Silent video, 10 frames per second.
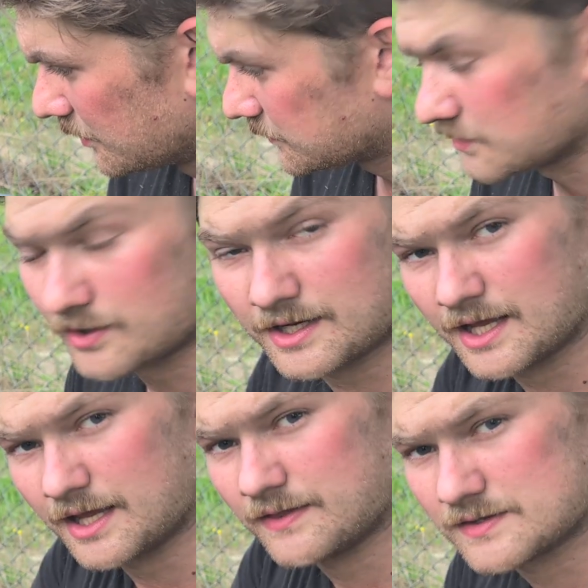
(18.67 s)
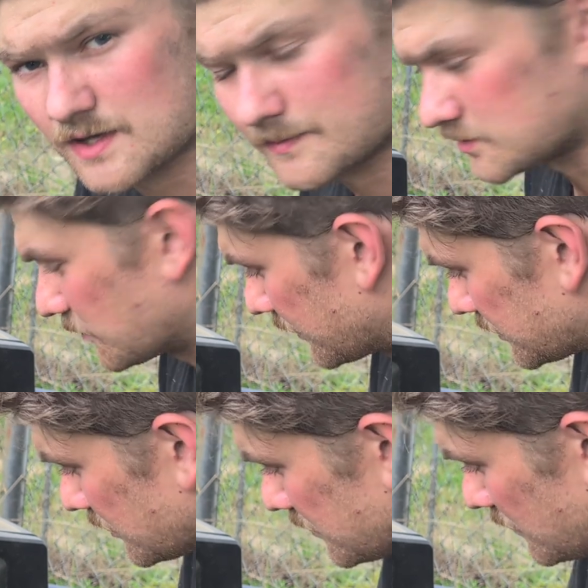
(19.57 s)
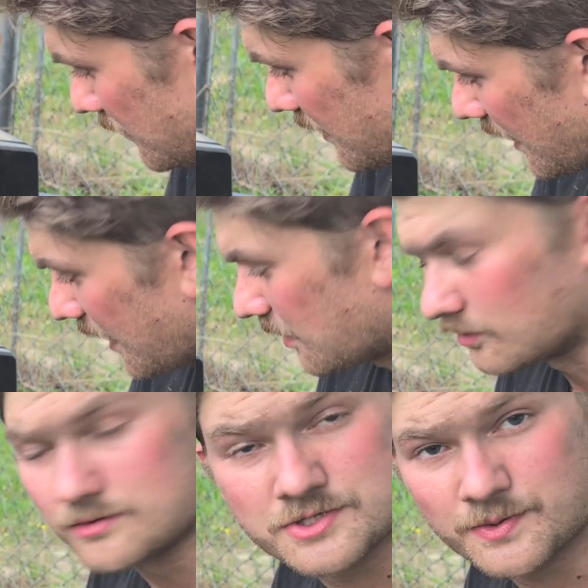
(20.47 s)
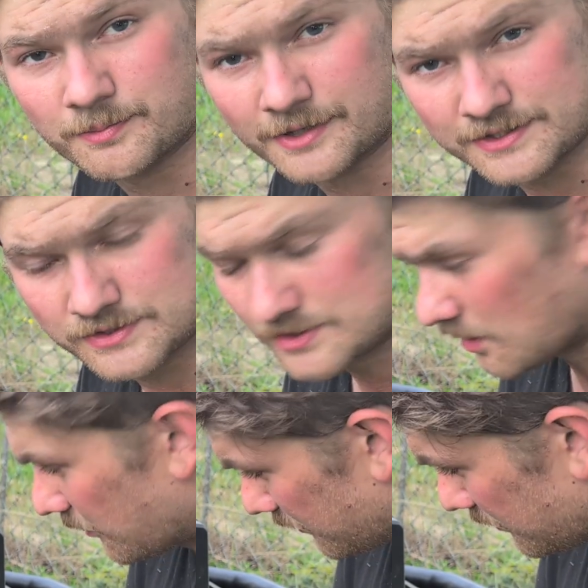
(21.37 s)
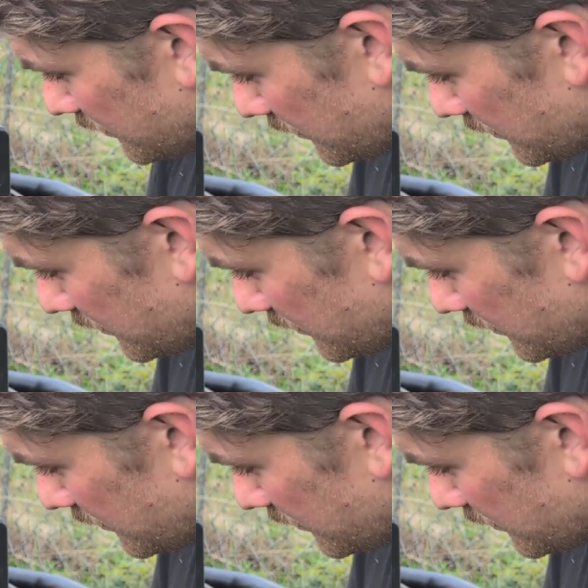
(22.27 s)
So today, this episode, we're going to show you how to replace a starter.